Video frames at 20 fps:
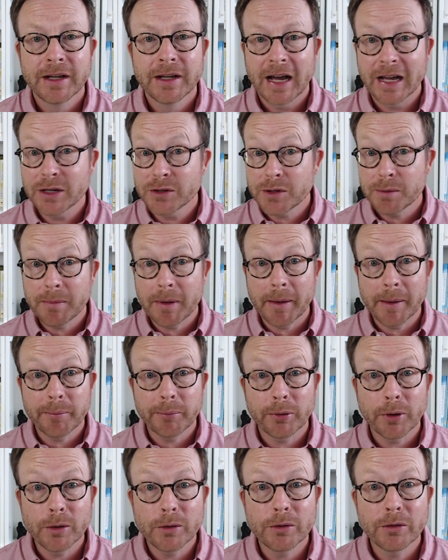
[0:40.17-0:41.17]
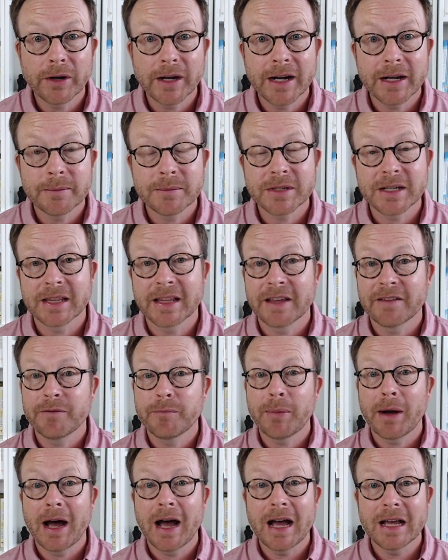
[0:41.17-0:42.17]
I use them in my programs, and they've
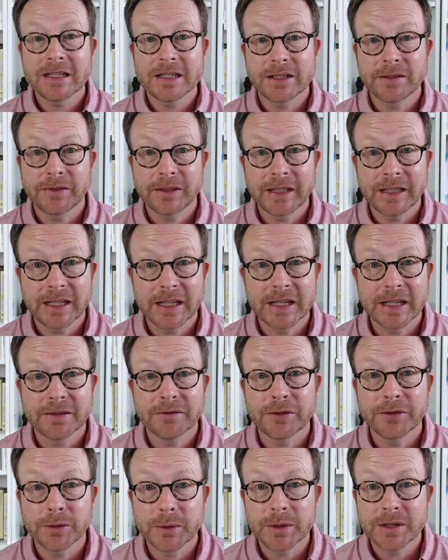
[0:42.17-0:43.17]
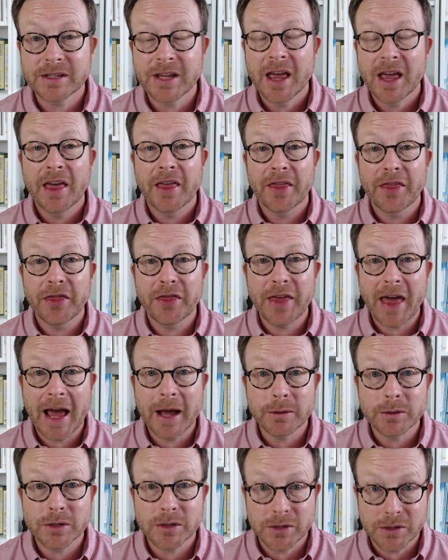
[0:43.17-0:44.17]
positively influenced
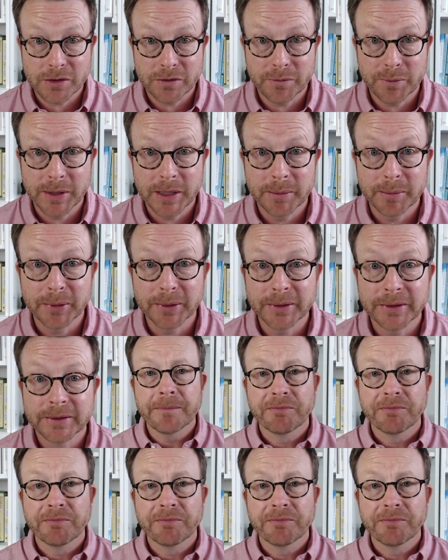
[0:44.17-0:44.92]
thousands of people.